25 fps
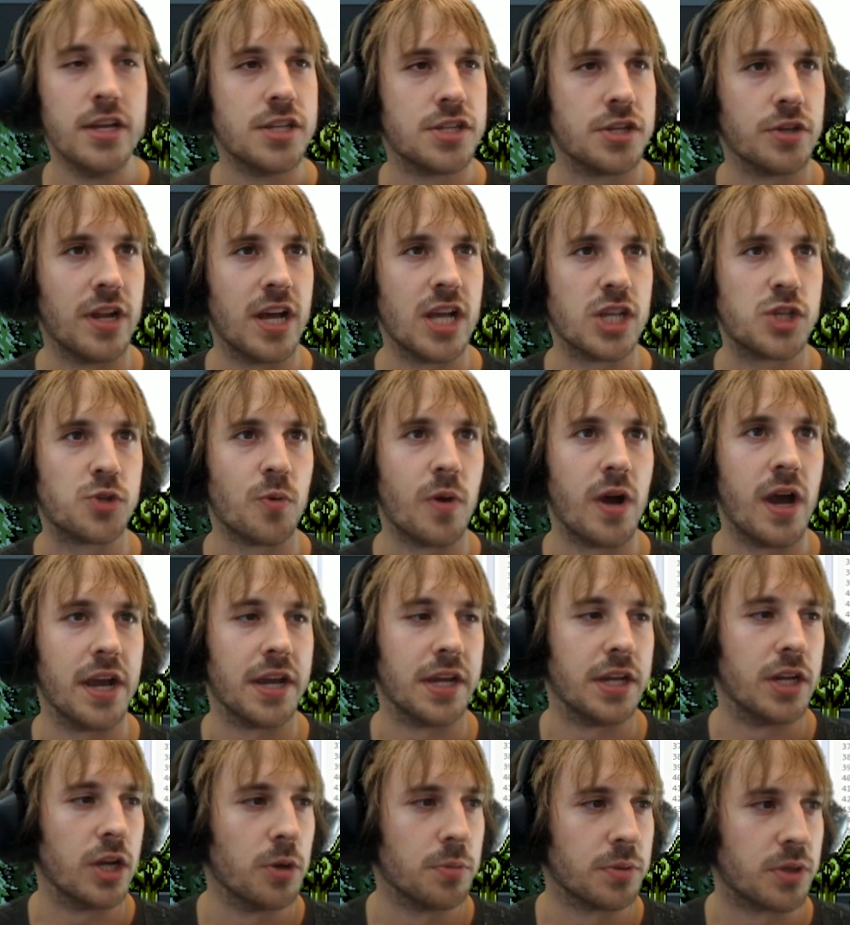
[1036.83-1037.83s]
So that's why,
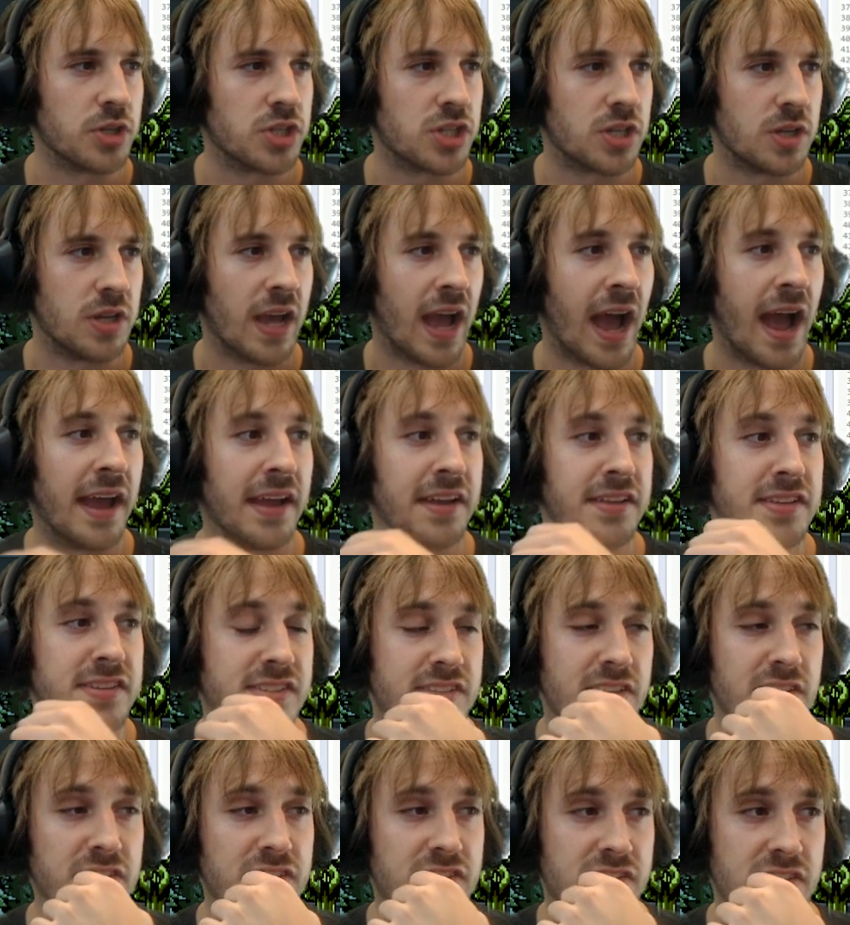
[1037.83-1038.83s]
you know, because I
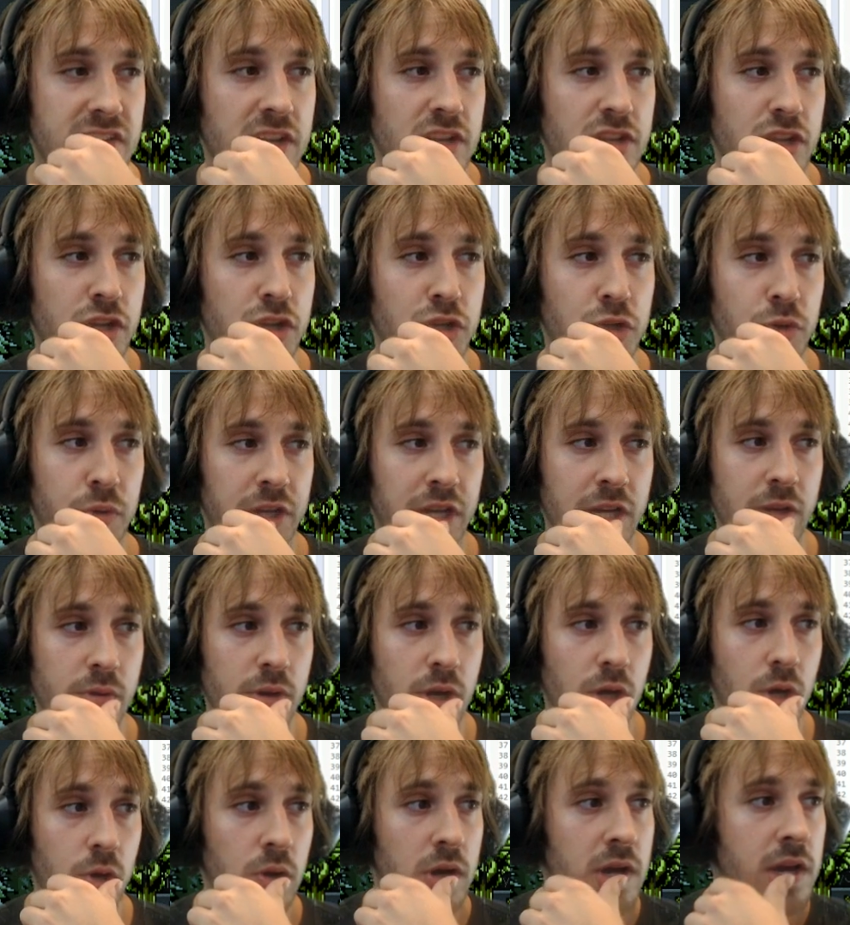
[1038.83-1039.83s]
instantiate a new
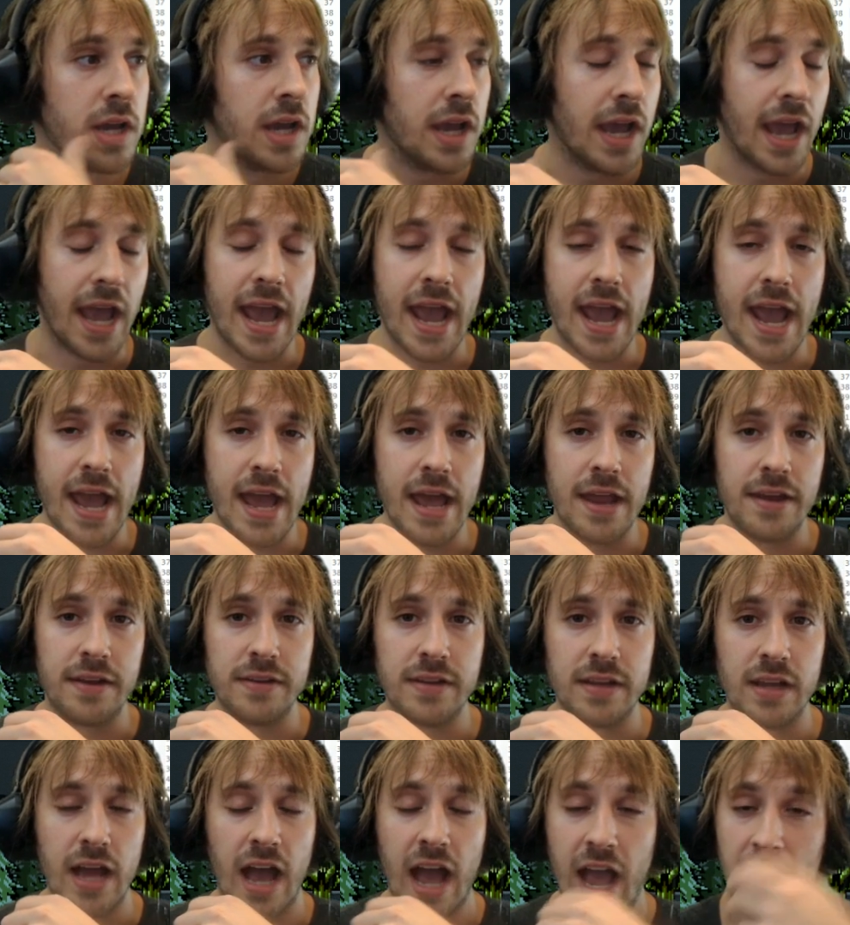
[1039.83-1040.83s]
hero,
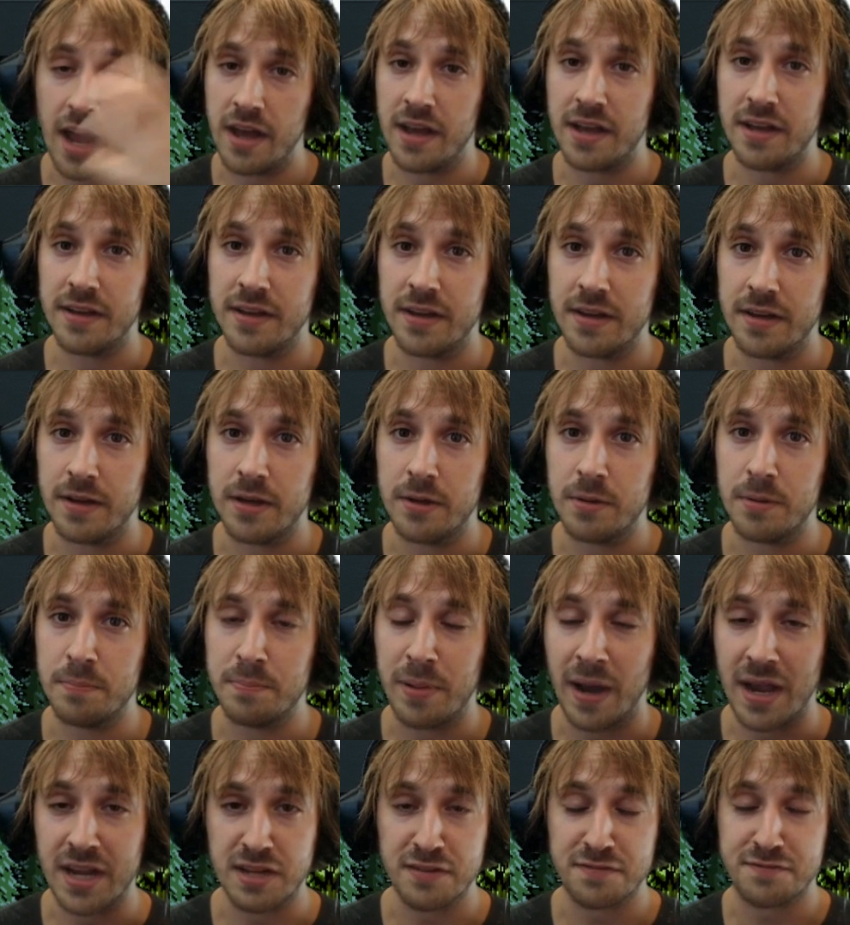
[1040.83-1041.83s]
and
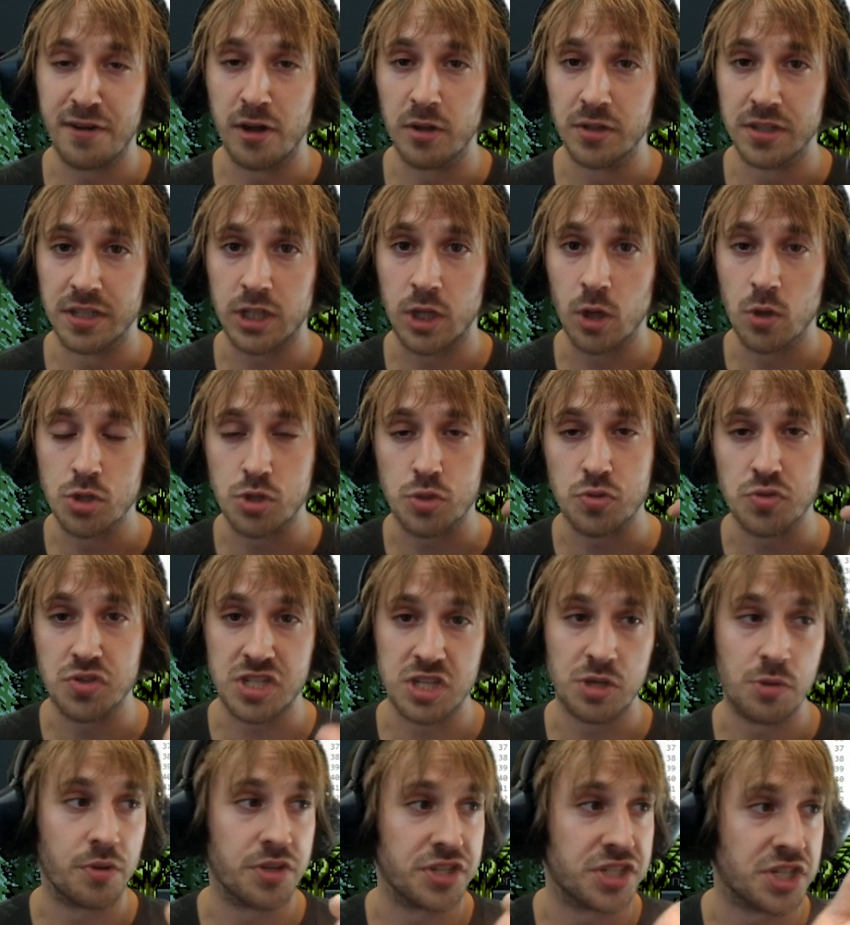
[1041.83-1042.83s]
by default it goes to
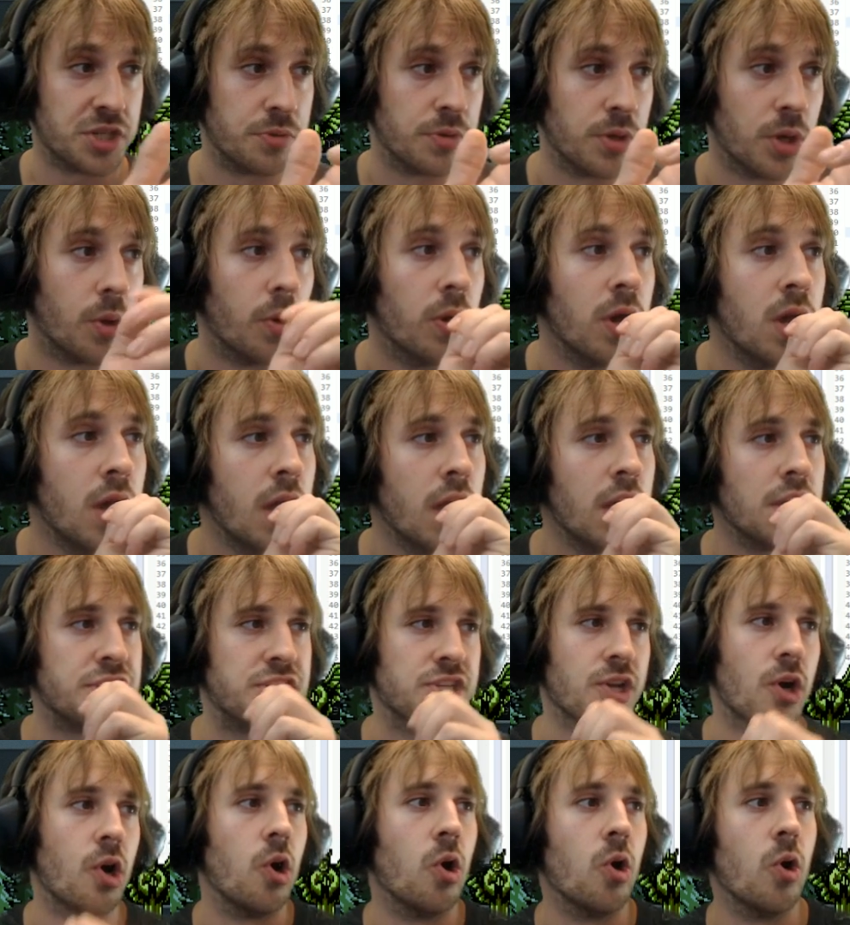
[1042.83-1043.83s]
0, 0.
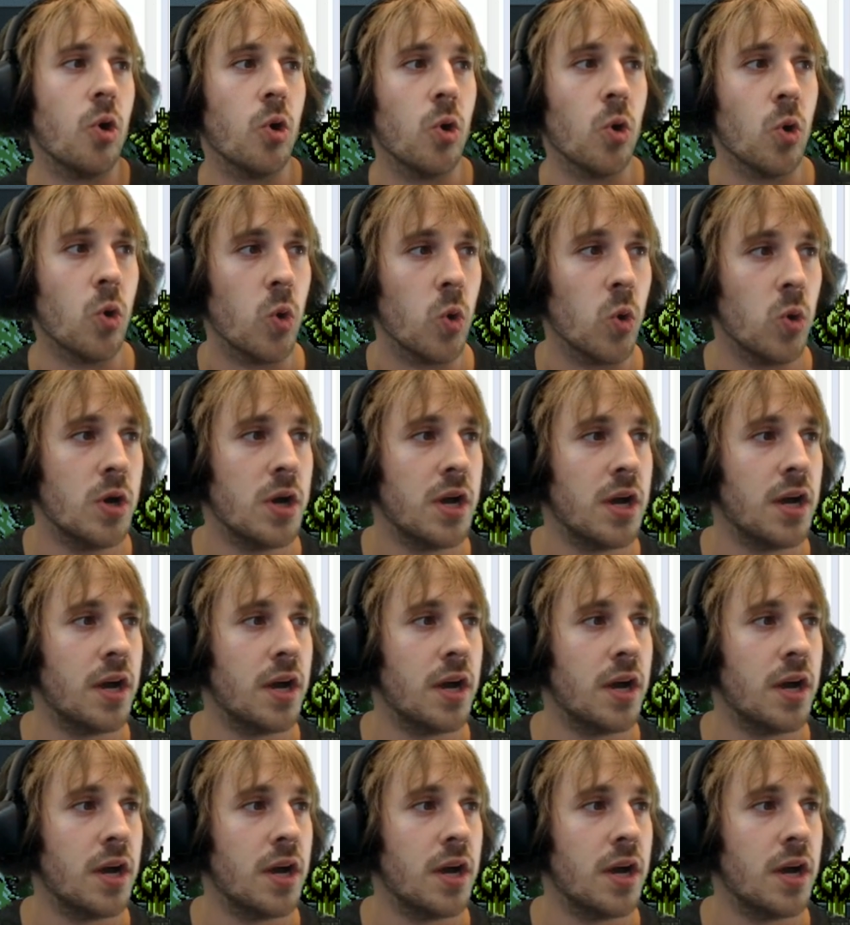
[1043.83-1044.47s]
So,